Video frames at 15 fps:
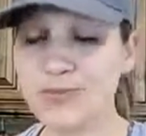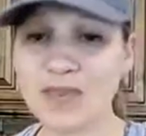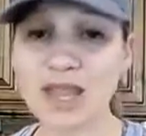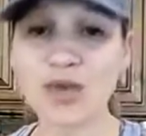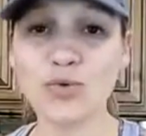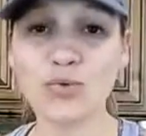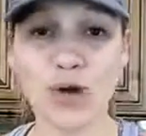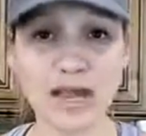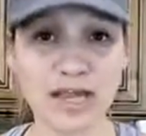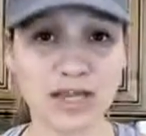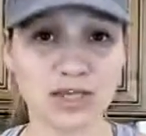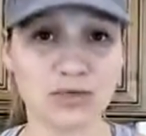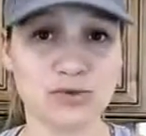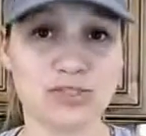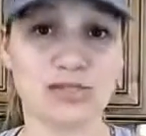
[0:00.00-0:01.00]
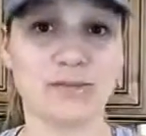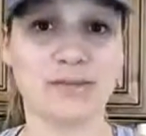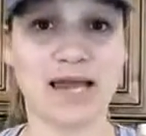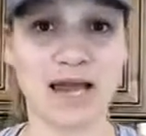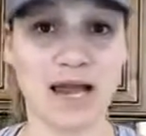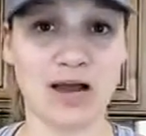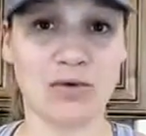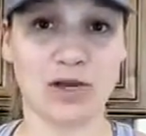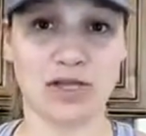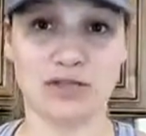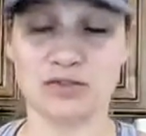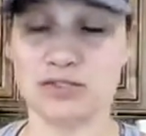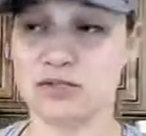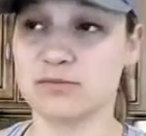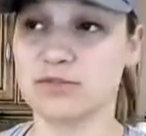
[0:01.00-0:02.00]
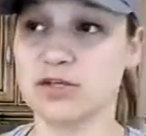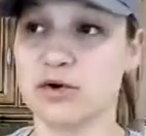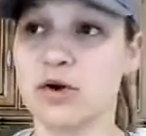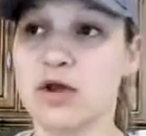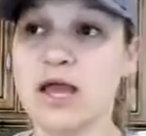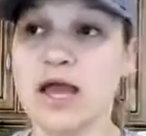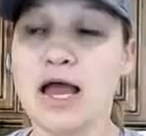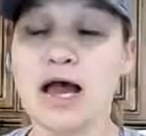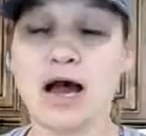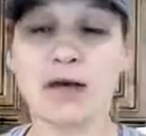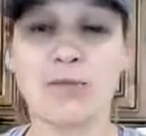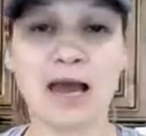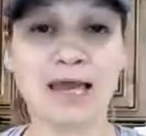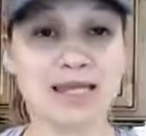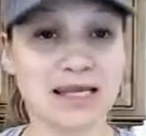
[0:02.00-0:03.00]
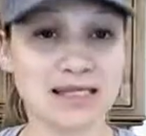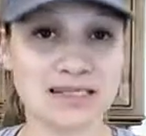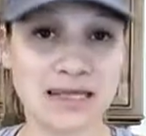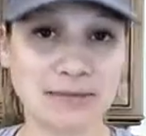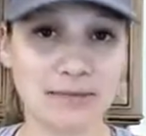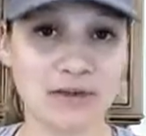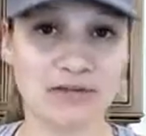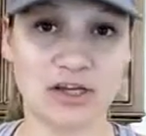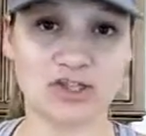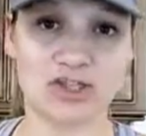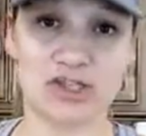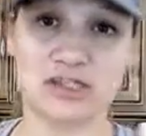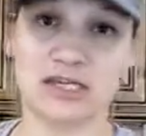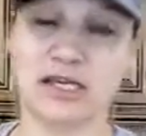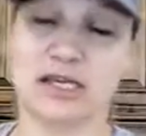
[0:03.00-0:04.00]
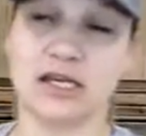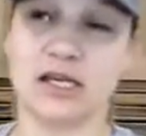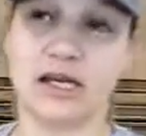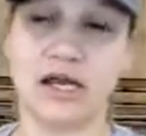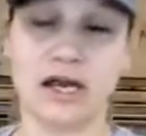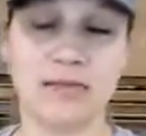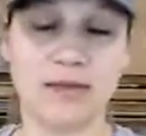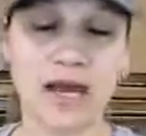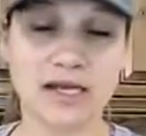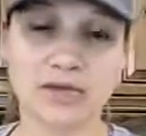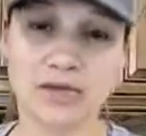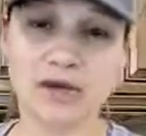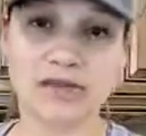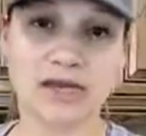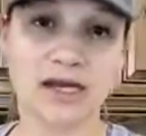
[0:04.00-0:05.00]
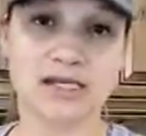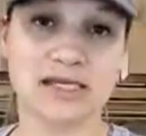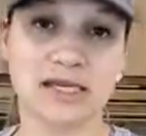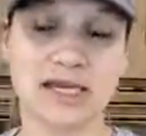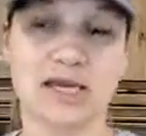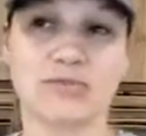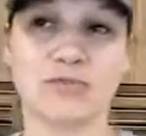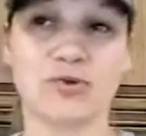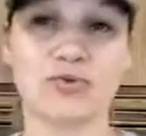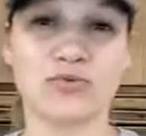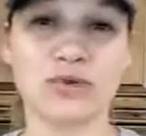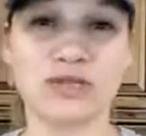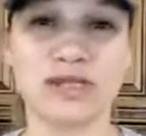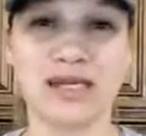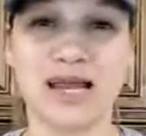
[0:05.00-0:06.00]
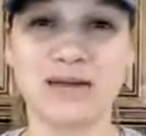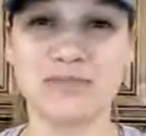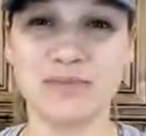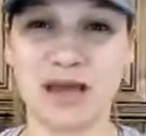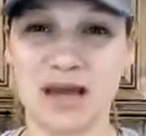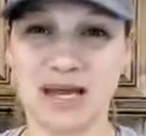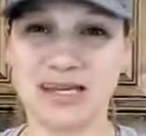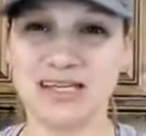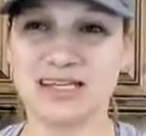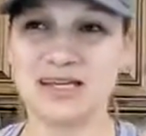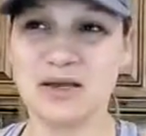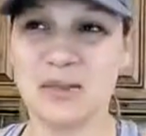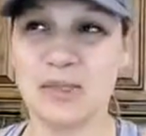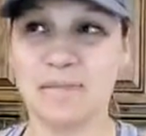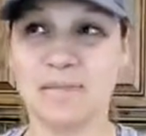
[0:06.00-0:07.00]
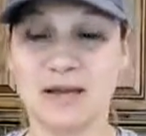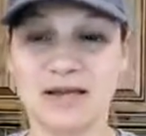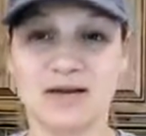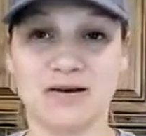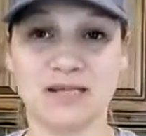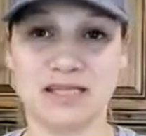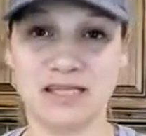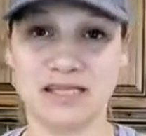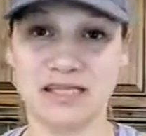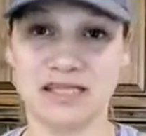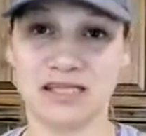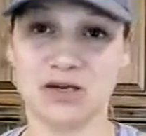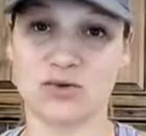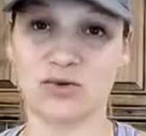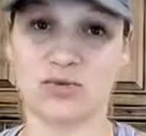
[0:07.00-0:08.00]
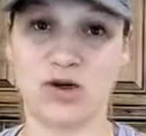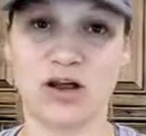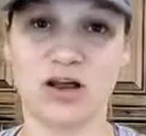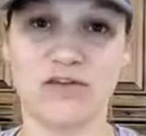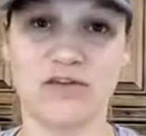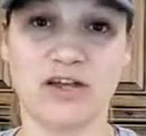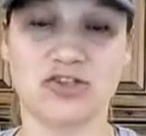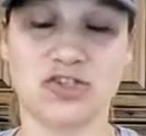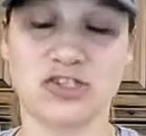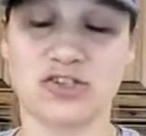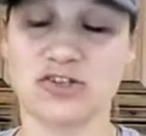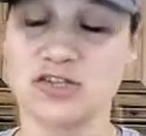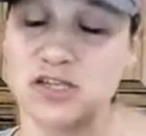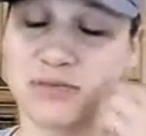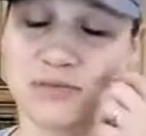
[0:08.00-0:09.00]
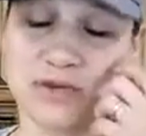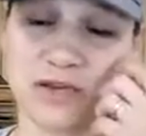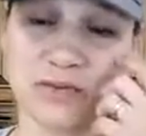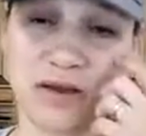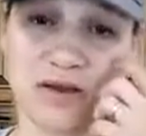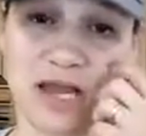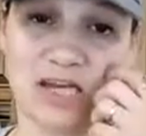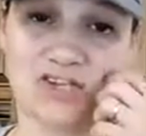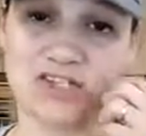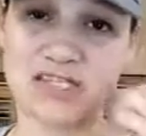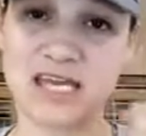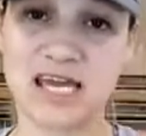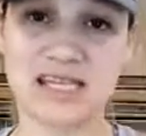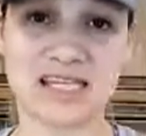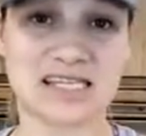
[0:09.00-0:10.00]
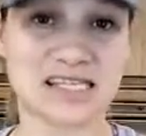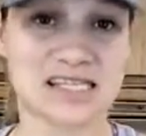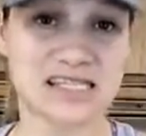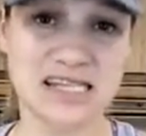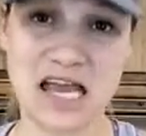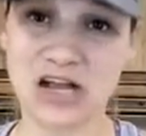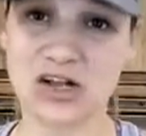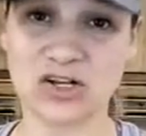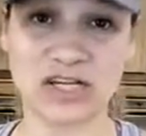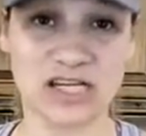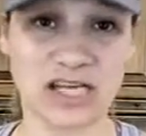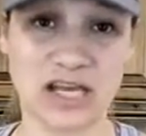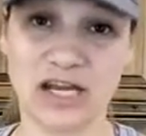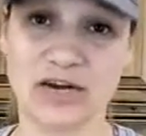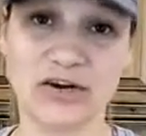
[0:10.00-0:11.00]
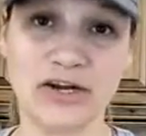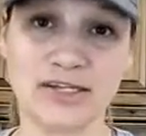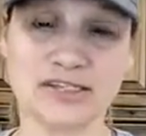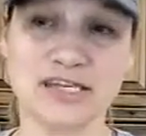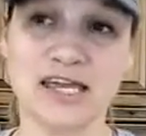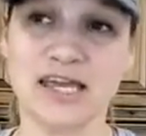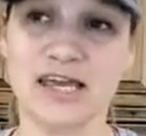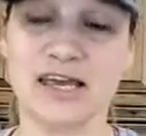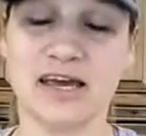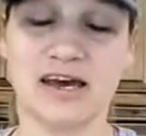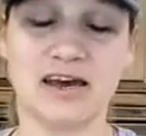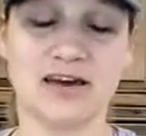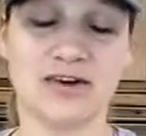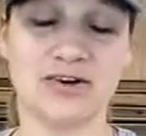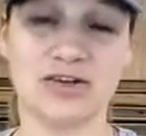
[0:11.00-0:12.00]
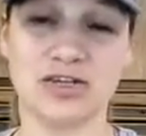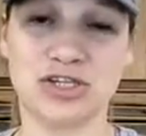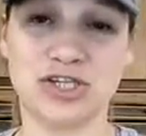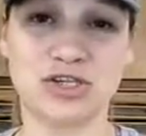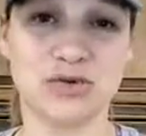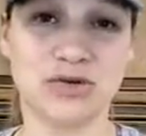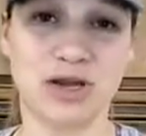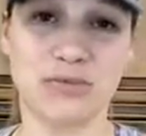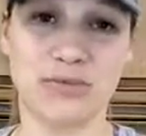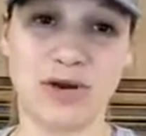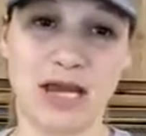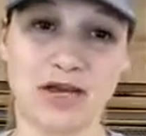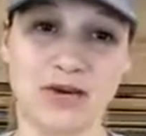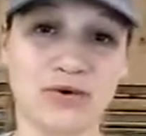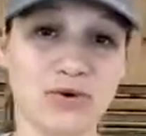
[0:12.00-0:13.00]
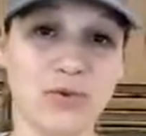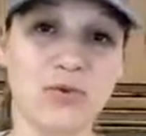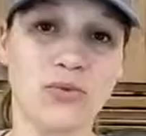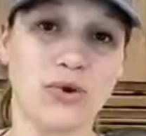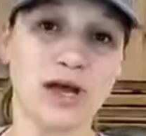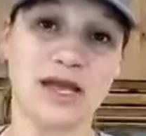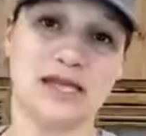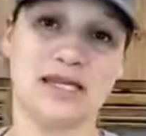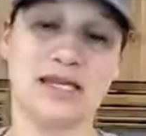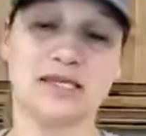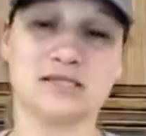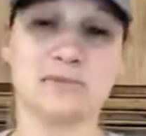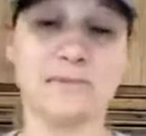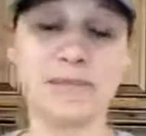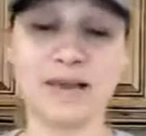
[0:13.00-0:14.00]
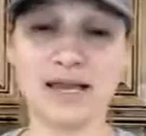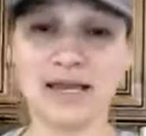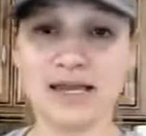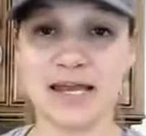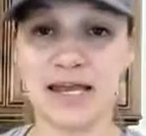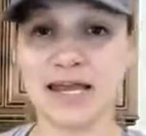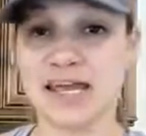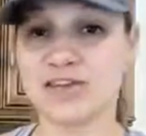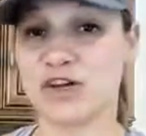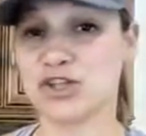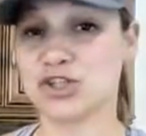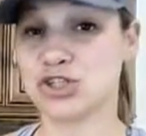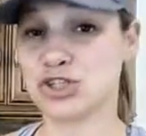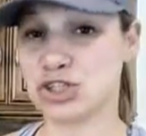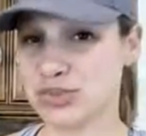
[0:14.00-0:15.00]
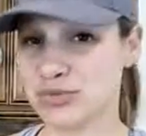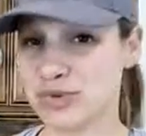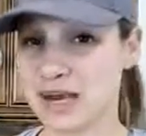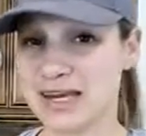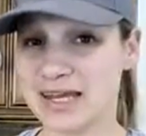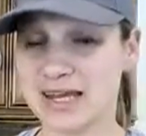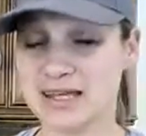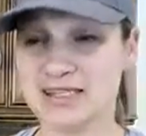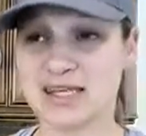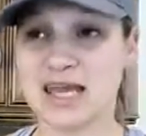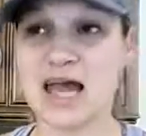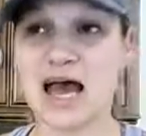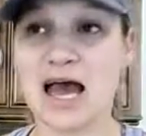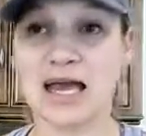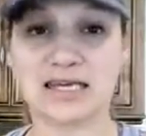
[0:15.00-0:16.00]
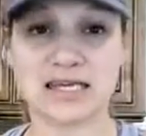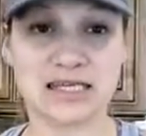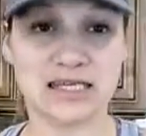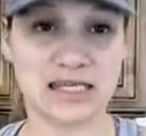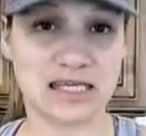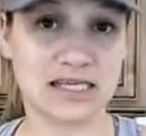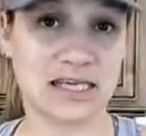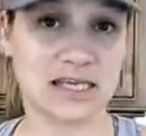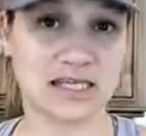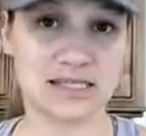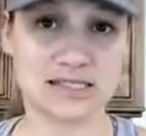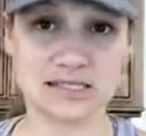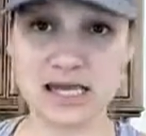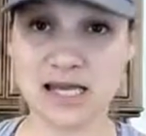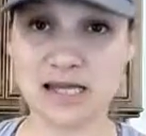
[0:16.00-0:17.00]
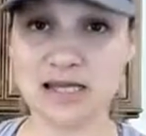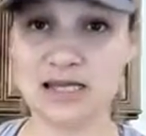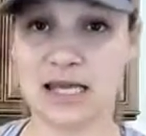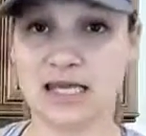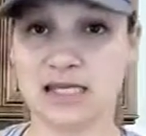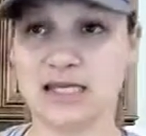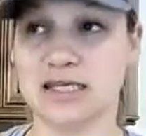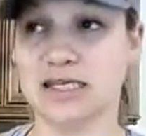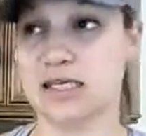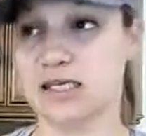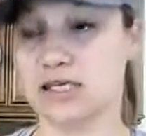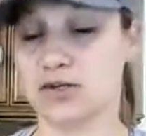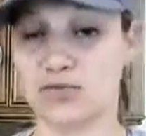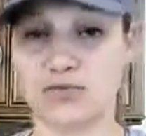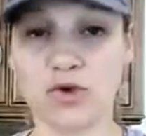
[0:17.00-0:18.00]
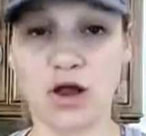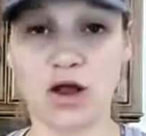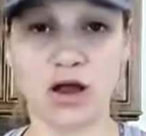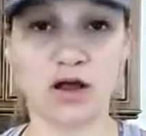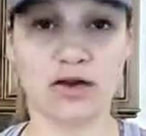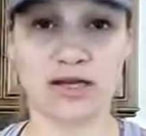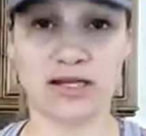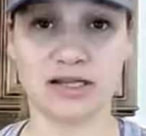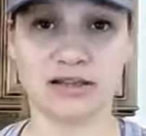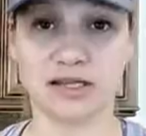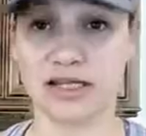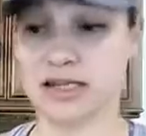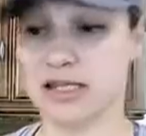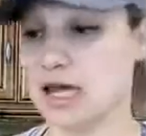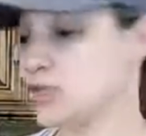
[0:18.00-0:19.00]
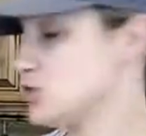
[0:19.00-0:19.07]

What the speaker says: and why I use them and how I use them. So I like to get my veggies in any way that I can, but really I'm not big on eating like raw veggies. There's something about, I just can't like snack on a carrot or a cucumber. I don't know what it is, but if I shred it, I can eat it in a salad, I can eat it raw or anything like that.